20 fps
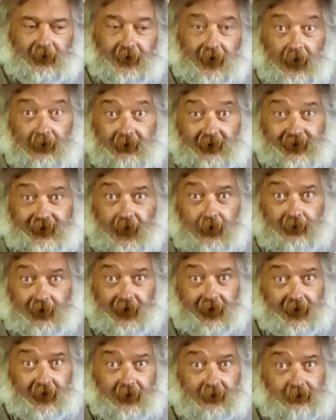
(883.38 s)
there is no
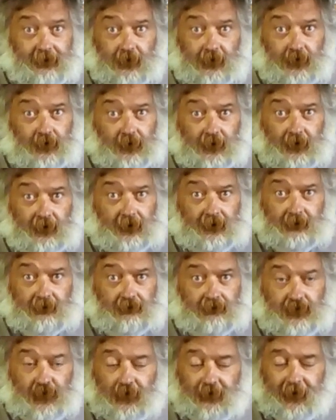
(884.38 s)
need for
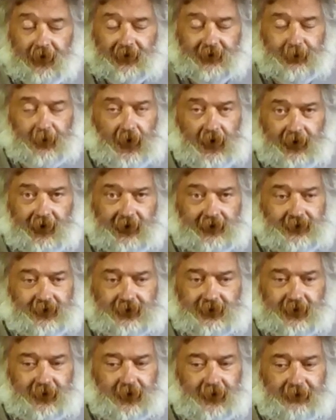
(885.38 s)
proof house markings
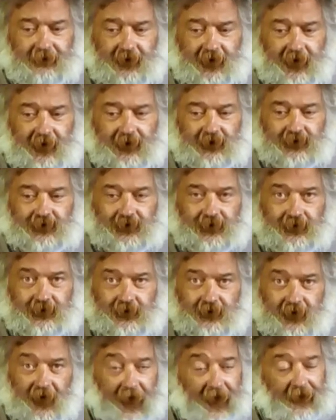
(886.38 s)
or
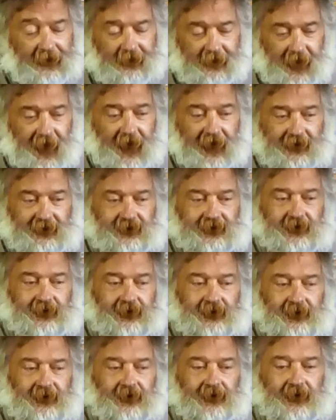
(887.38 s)
certification, and that
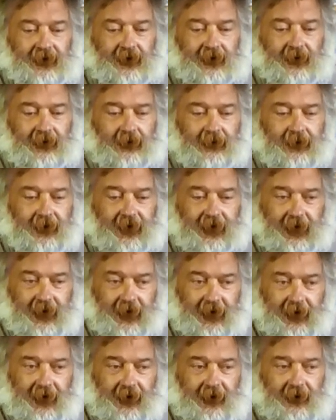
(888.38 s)

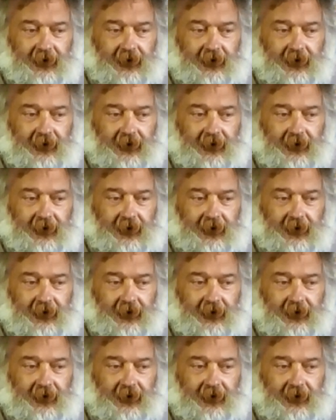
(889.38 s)
the